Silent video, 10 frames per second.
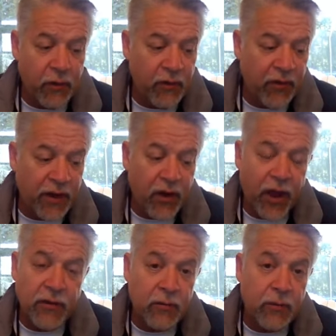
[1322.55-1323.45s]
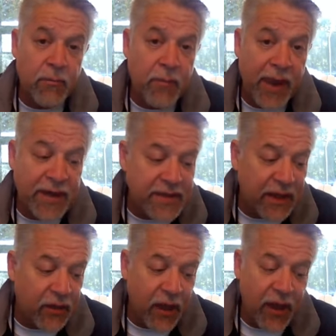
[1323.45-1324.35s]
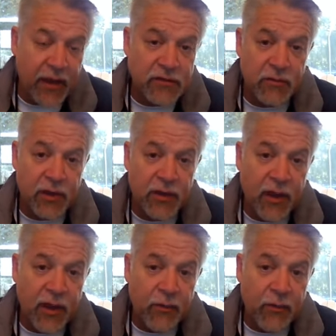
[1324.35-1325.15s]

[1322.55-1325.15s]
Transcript: We've had God do amazing things with